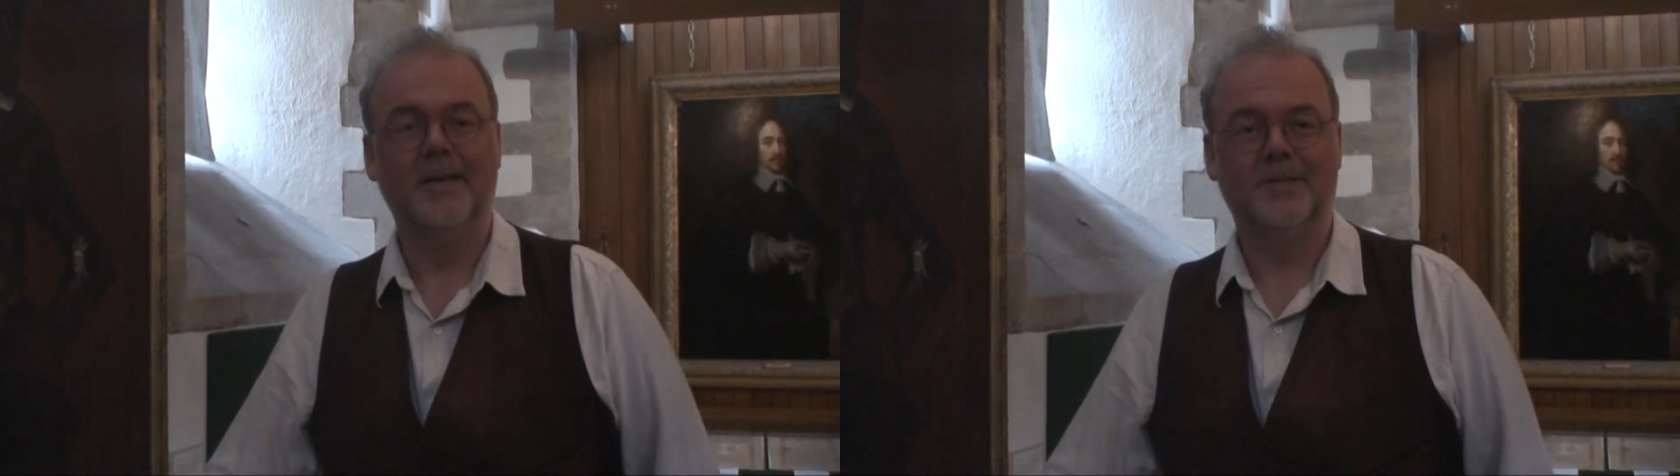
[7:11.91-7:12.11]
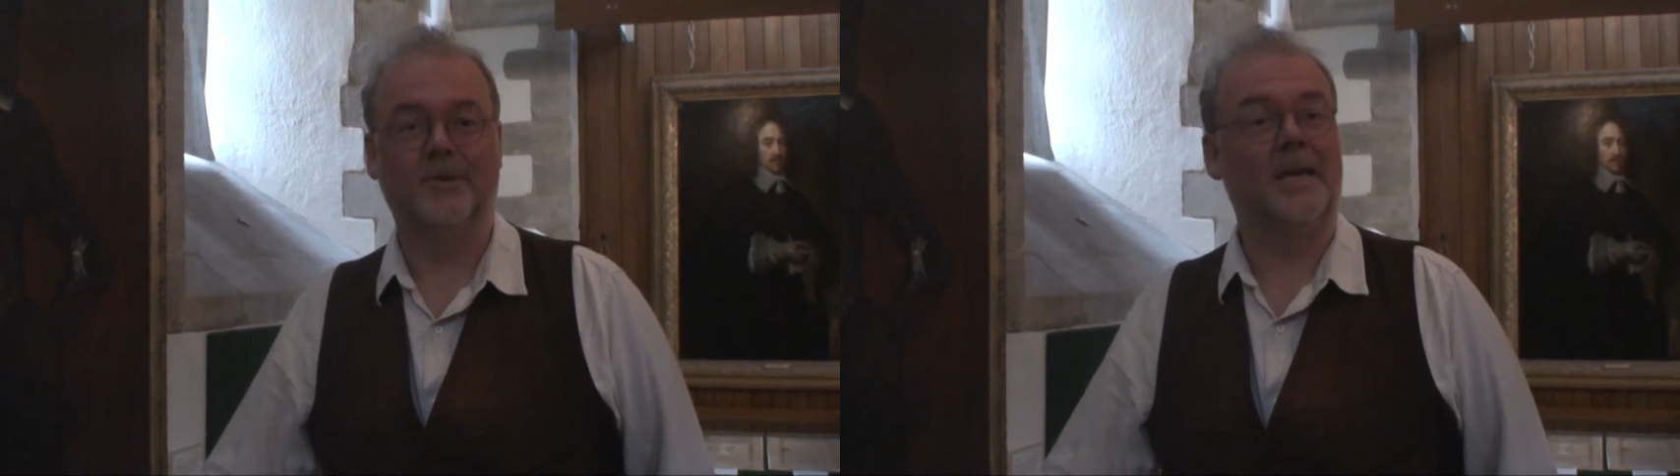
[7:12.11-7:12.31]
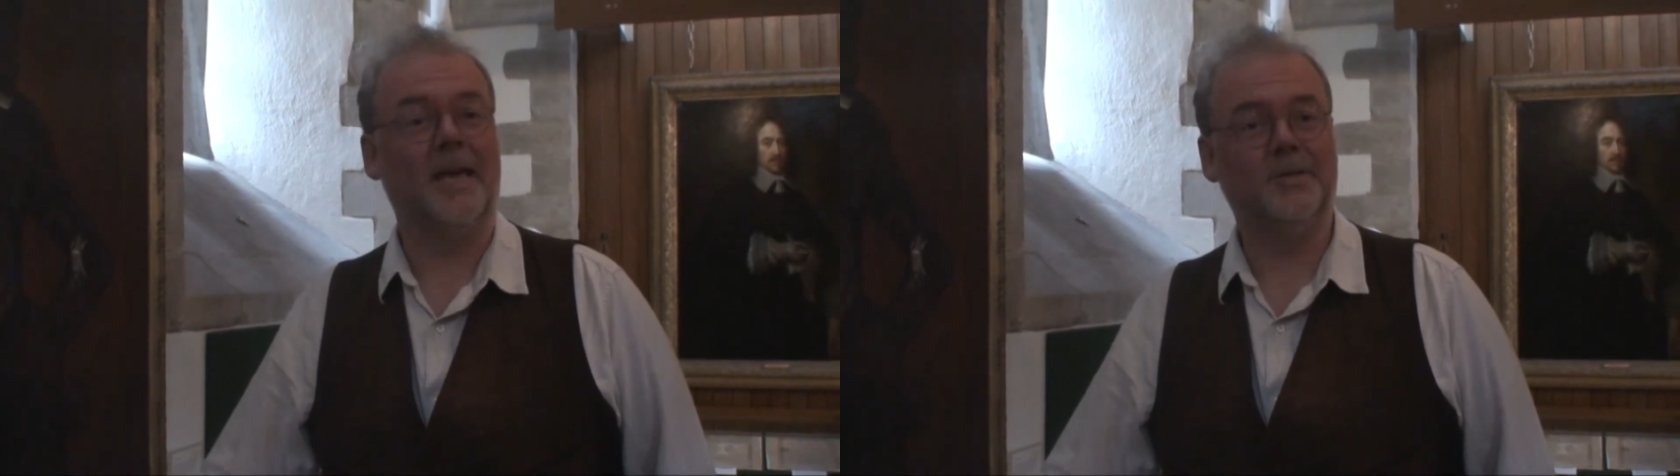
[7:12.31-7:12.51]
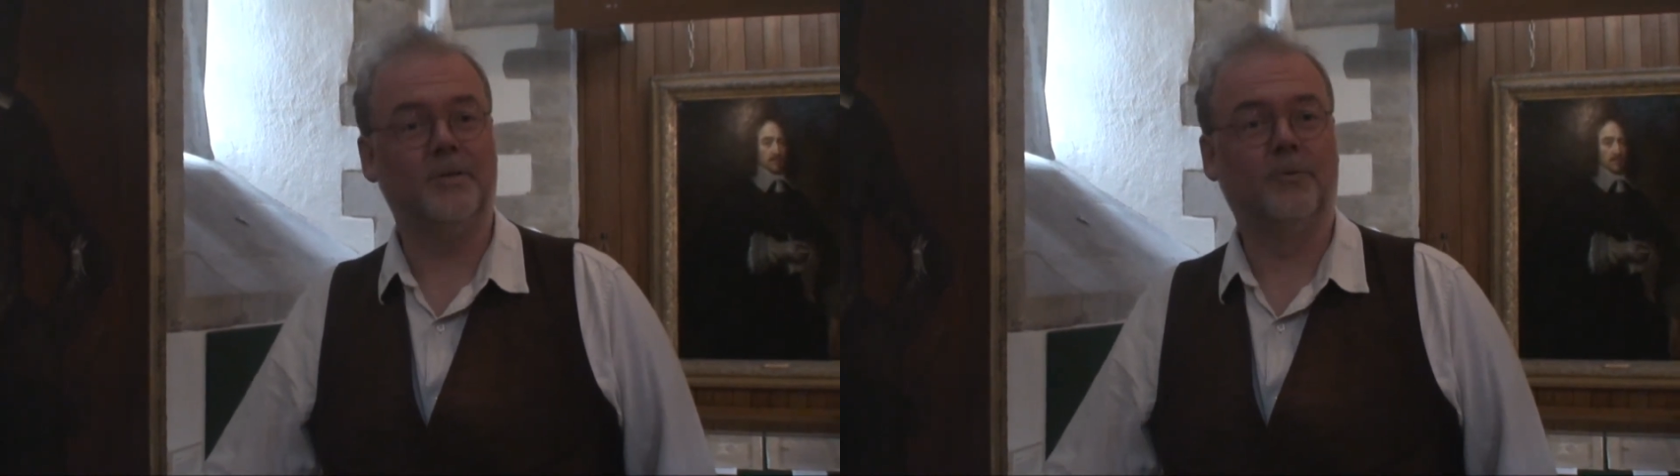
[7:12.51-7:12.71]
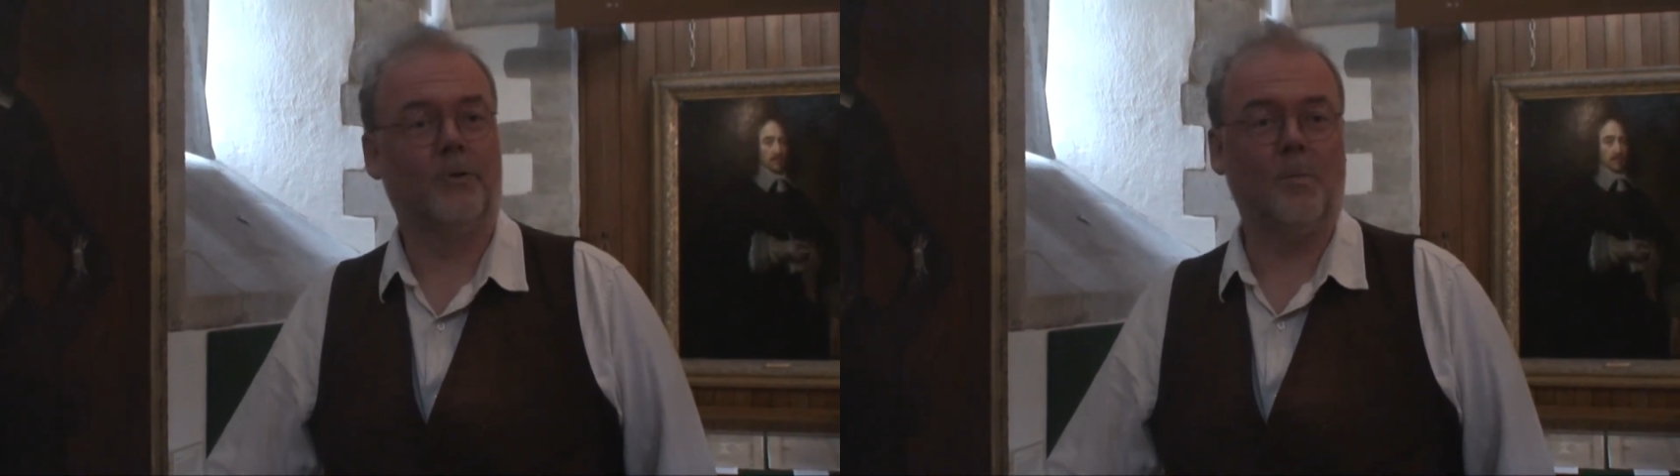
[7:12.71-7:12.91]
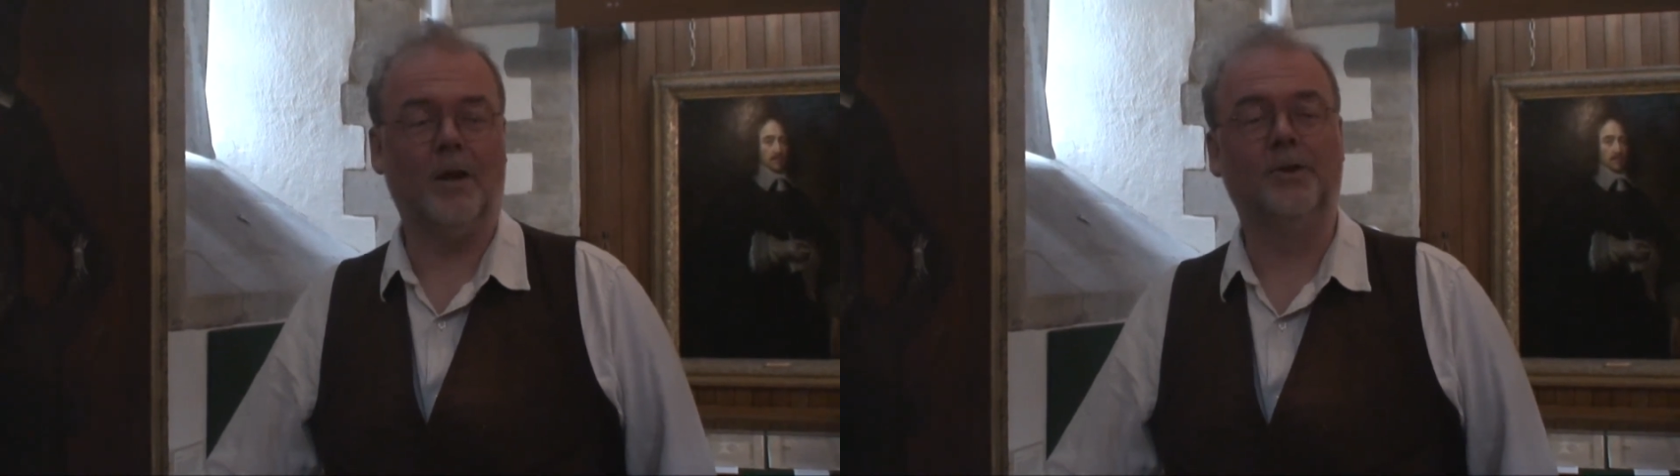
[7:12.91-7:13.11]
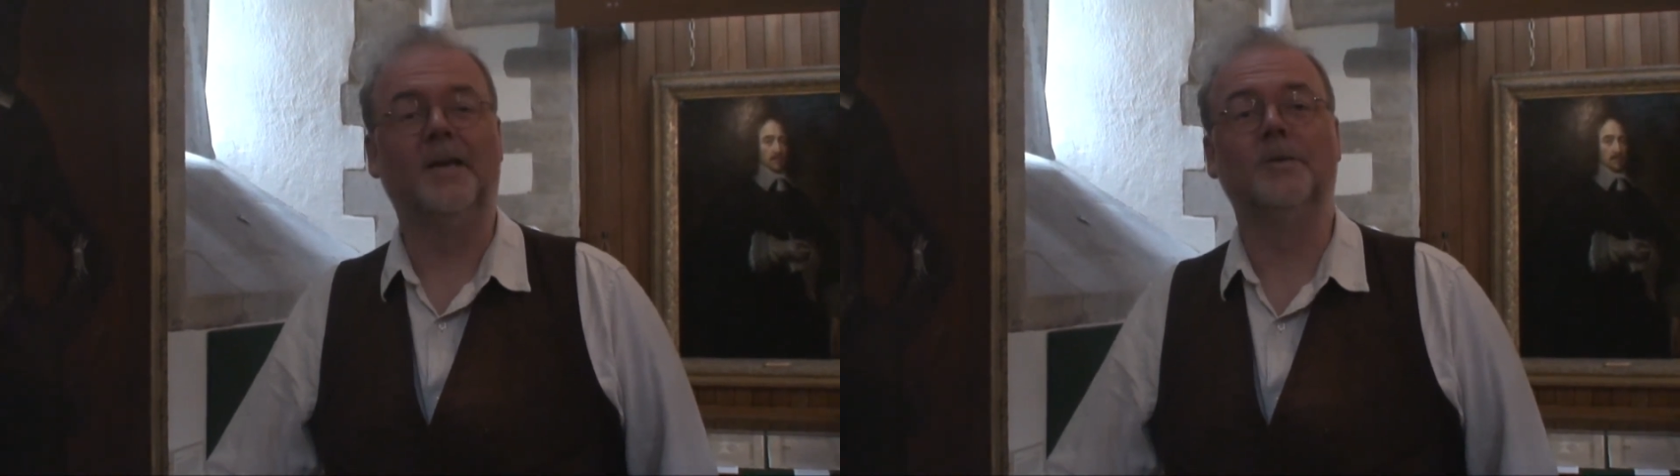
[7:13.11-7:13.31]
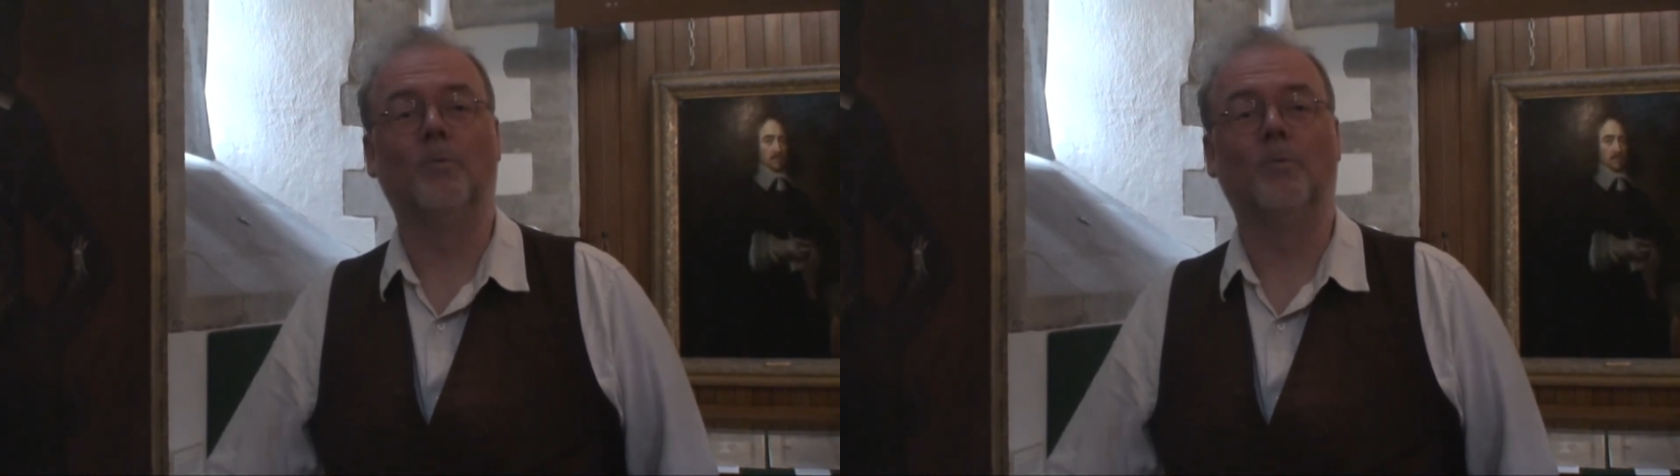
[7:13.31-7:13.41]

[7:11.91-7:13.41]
So a case of Cromwell and his